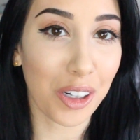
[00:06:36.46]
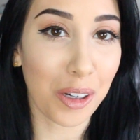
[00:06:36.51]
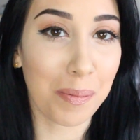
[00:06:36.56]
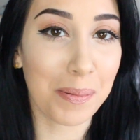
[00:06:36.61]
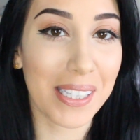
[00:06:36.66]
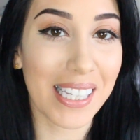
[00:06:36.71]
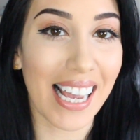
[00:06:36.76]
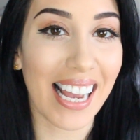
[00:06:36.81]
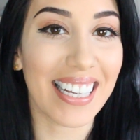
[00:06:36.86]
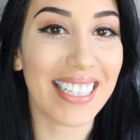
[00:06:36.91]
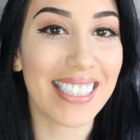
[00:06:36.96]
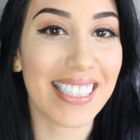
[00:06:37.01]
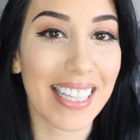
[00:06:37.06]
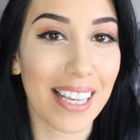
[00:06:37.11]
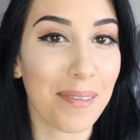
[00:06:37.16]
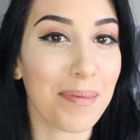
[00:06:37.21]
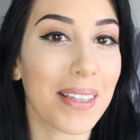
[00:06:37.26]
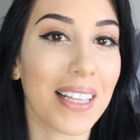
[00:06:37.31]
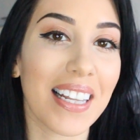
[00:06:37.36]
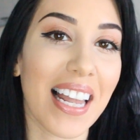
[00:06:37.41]
Oops, I
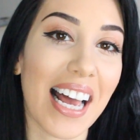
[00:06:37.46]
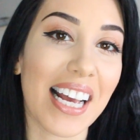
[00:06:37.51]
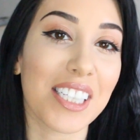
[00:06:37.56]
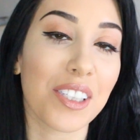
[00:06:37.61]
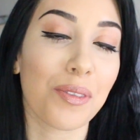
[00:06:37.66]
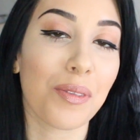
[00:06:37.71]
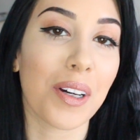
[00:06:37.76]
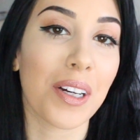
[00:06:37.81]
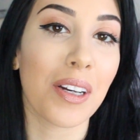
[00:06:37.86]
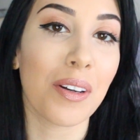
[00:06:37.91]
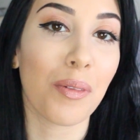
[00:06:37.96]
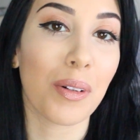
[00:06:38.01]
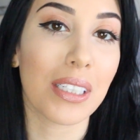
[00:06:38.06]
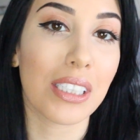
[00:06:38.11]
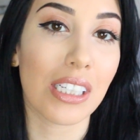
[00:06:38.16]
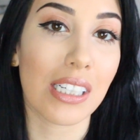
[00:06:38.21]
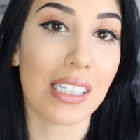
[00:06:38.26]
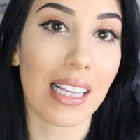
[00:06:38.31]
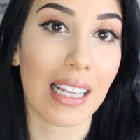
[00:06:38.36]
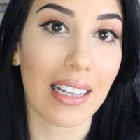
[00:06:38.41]
skipped the last one,
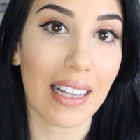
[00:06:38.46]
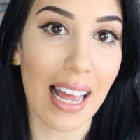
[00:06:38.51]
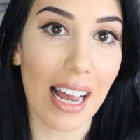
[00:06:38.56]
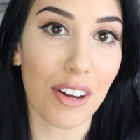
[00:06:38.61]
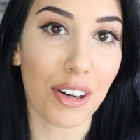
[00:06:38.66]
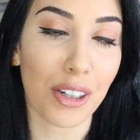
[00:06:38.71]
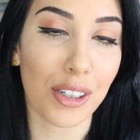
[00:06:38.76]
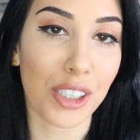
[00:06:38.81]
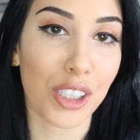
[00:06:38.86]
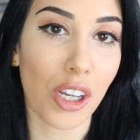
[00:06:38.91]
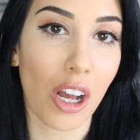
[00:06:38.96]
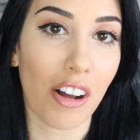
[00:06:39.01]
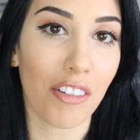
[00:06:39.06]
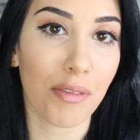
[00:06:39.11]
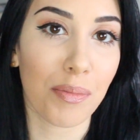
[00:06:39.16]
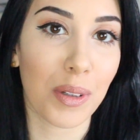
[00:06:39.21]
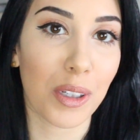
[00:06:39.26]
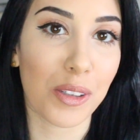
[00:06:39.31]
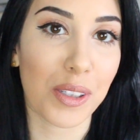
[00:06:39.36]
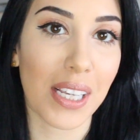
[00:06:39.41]
which is loud or
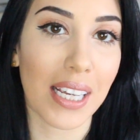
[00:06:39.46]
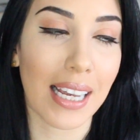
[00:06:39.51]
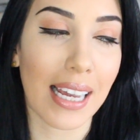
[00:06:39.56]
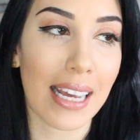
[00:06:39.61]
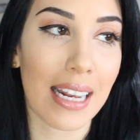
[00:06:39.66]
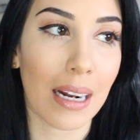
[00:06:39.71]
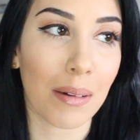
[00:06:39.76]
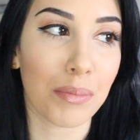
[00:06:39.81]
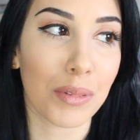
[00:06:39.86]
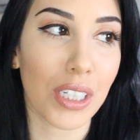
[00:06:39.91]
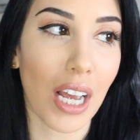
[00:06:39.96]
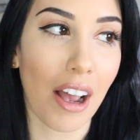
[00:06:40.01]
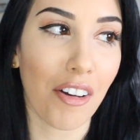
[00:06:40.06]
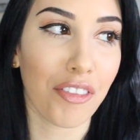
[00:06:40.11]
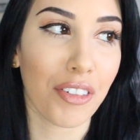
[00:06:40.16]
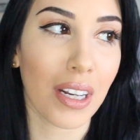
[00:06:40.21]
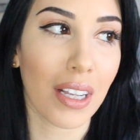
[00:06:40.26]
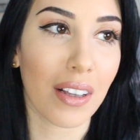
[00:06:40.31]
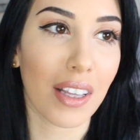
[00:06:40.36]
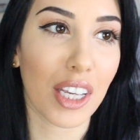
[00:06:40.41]
soft music, and I'm
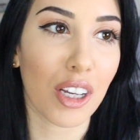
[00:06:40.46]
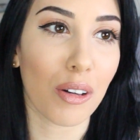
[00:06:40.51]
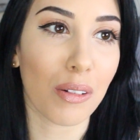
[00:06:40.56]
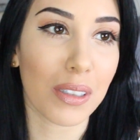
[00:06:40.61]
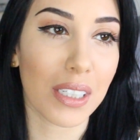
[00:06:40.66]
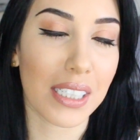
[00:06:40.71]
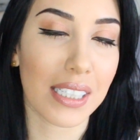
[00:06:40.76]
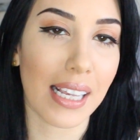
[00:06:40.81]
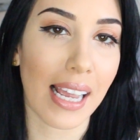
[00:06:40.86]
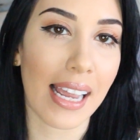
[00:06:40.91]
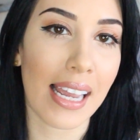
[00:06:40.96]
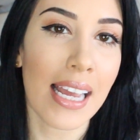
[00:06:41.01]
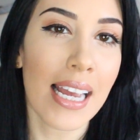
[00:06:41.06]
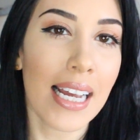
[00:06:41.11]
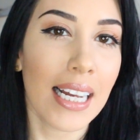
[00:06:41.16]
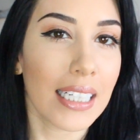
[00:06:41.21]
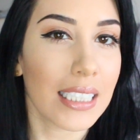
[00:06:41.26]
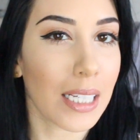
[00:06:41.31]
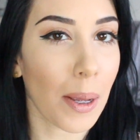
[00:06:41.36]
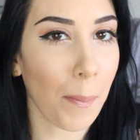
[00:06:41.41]
definitely going to say
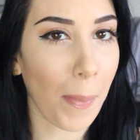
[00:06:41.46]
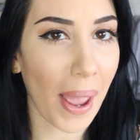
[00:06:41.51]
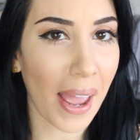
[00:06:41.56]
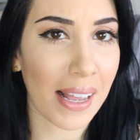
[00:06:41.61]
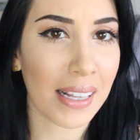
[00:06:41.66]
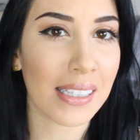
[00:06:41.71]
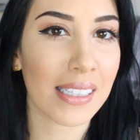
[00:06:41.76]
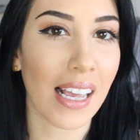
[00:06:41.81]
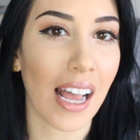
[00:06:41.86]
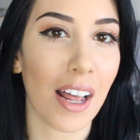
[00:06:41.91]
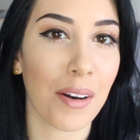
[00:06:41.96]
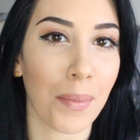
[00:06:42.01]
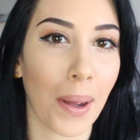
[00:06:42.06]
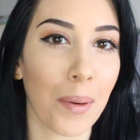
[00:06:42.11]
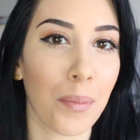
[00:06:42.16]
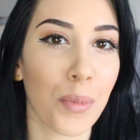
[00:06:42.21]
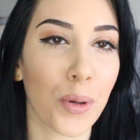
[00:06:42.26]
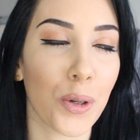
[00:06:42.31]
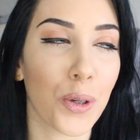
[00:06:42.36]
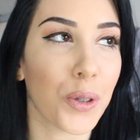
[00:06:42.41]
depends on
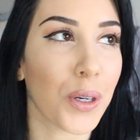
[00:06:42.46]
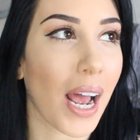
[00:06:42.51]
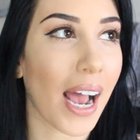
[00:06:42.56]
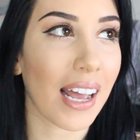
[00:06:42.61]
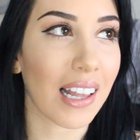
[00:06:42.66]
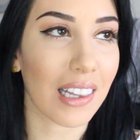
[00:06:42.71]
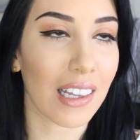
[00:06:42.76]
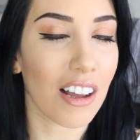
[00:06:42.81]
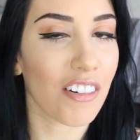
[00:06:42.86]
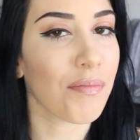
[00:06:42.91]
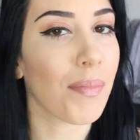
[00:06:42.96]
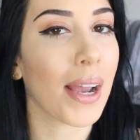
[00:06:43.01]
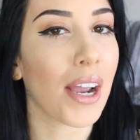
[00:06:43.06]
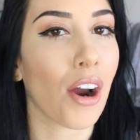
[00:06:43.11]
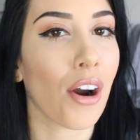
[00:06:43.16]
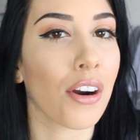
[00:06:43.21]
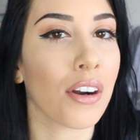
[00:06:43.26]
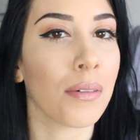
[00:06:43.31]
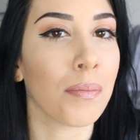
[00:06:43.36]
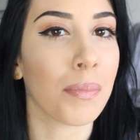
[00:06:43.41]
my mood. I love
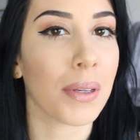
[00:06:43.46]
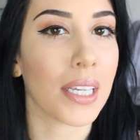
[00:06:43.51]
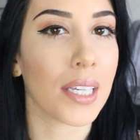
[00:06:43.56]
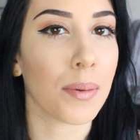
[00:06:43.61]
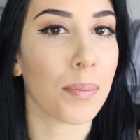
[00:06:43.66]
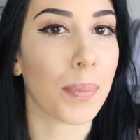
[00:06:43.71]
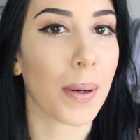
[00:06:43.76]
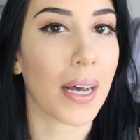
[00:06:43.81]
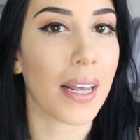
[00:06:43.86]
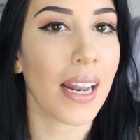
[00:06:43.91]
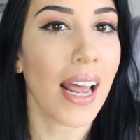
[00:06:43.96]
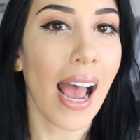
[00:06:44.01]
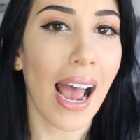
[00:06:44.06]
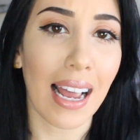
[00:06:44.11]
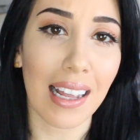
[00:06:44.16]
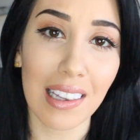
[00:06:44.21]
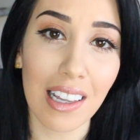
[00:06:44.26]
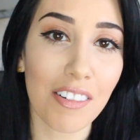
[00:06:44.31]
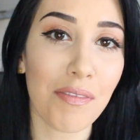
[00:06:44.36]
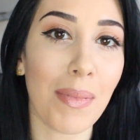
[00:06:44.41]
my R&B, but
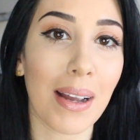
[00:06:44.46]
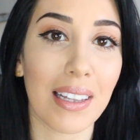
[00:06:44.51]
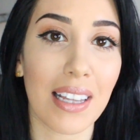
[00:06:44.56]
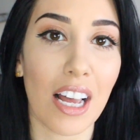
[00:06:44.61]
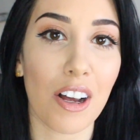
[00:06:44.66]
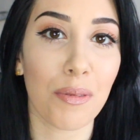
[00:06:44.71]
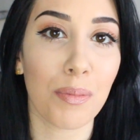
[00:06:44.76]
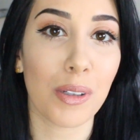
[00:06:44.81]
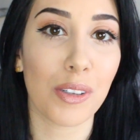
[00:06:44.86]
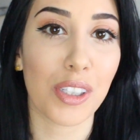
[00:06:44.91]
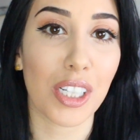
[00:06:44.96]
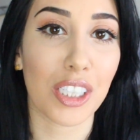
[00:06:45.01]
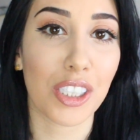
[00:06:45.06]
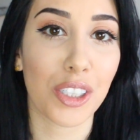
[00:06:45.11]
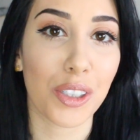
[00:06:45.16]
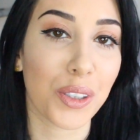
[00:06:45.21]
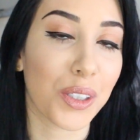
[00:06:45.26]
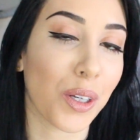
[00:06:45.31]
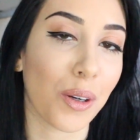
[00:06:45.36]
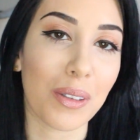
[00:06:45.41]
I love my loud music
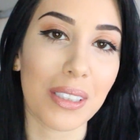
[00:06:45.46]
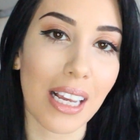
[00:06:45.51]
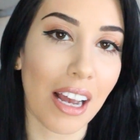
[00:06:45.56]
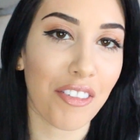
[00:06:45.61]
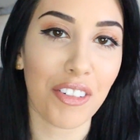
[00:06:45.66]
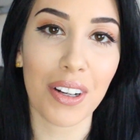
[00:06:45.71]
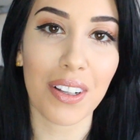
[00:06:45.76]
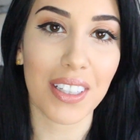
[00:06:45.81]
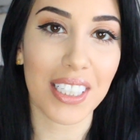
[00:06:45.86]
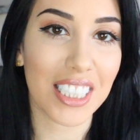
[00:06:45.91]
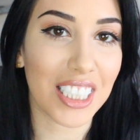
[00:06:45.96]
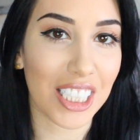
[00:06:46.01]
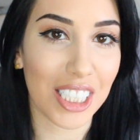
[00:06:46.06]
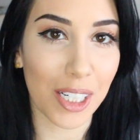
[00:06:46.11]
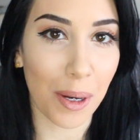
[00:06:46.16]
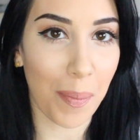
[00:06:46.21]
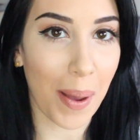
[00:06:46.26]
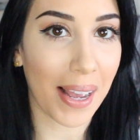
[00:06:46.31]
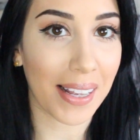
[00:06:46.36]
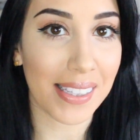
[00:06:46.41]
too, so it definitely
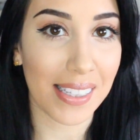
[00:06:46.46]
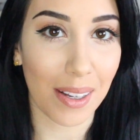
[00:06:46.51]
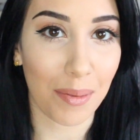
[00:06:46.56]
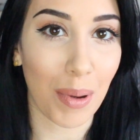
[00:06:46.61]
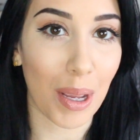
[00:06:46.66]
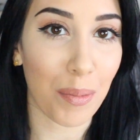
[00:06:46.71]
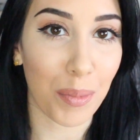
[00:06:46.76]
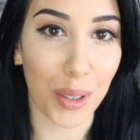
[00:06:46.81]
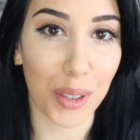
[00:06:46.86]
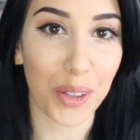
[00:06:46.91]
just depends on my